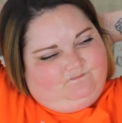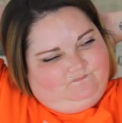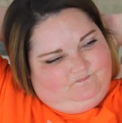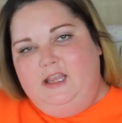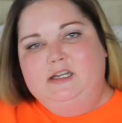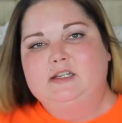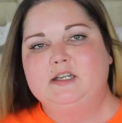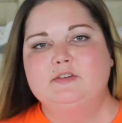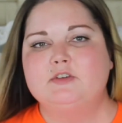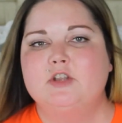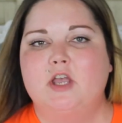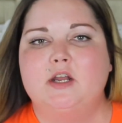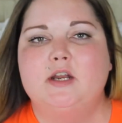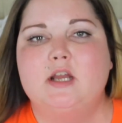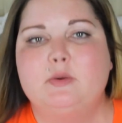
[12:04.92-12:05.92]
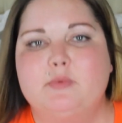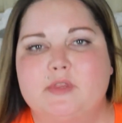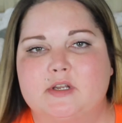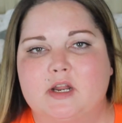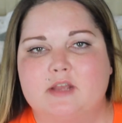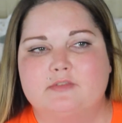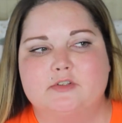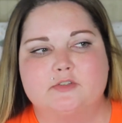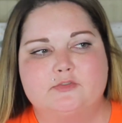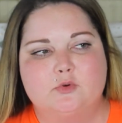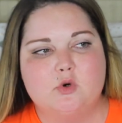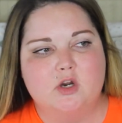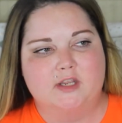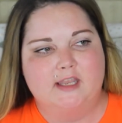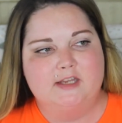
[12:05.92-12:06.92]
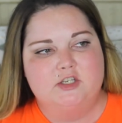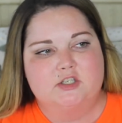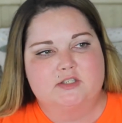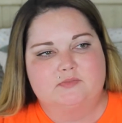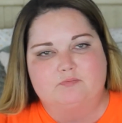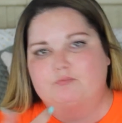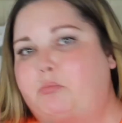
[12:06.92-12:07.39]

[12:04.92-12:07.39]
He didn't even cut it up with a knife and a fork. He just...